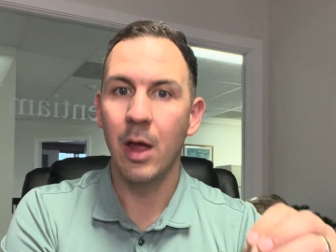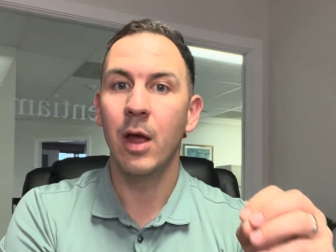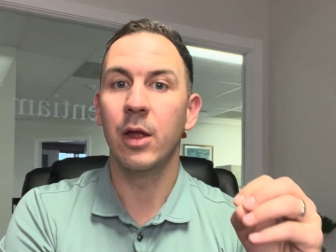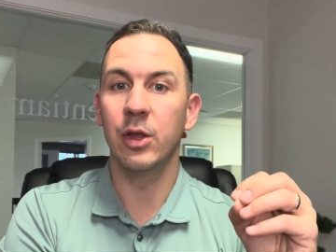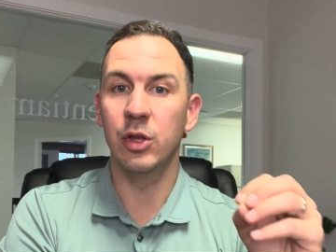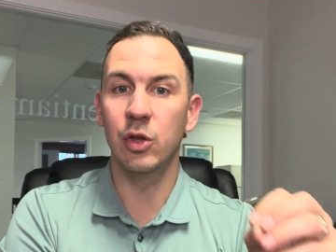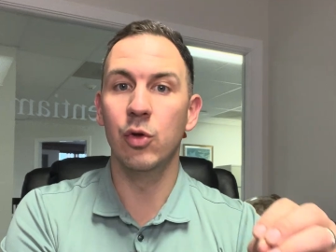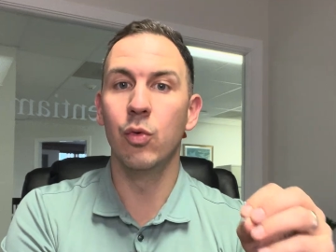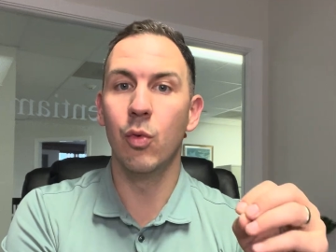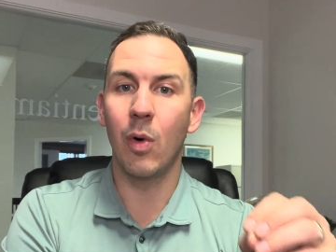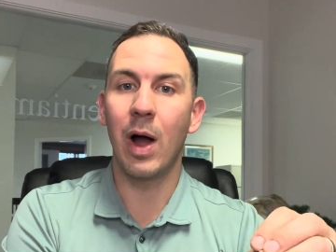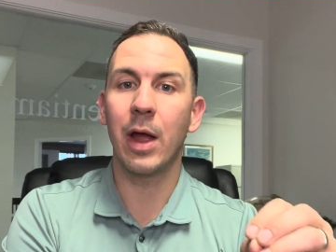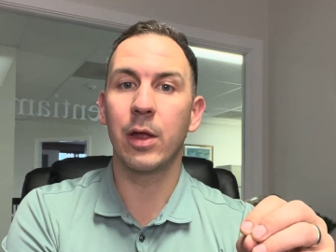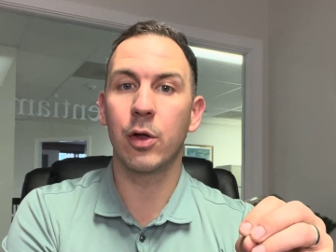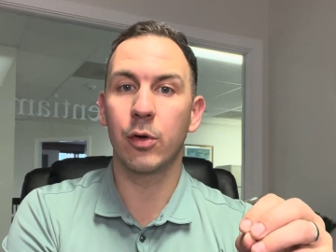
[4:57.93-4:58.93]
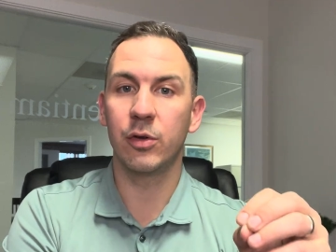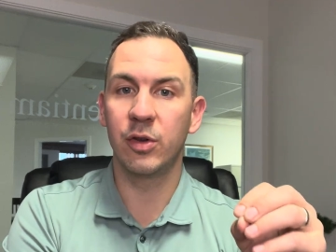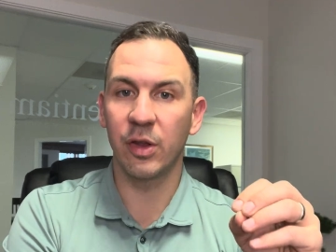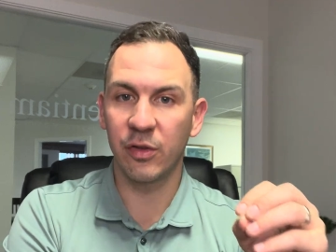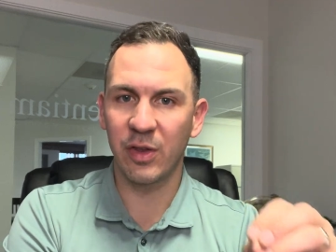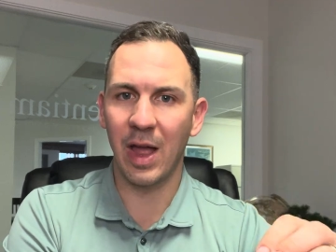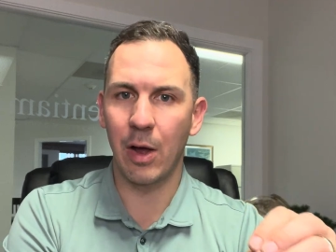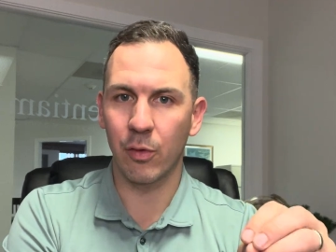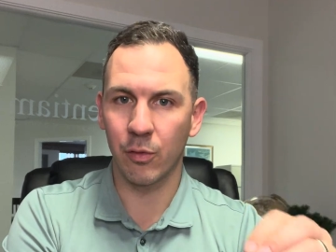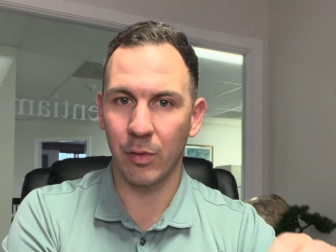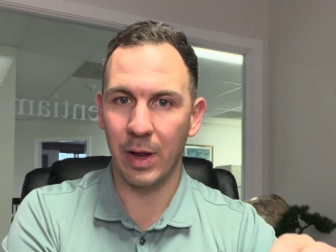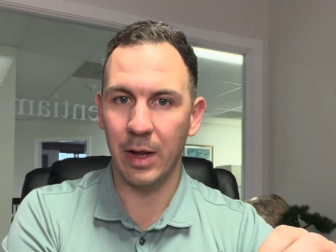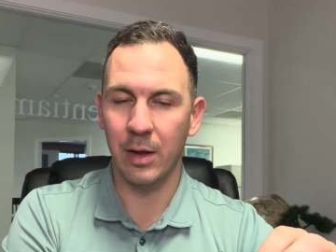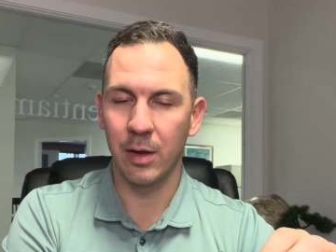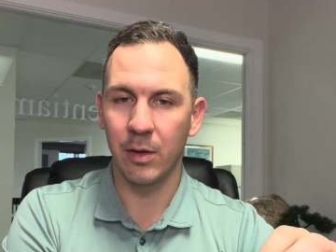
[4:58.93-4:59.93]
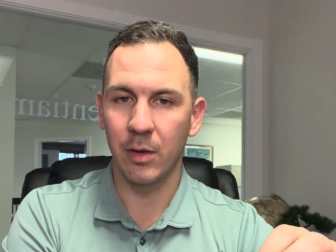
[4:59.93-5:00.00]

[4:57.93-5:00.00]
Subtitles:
You want your discount rate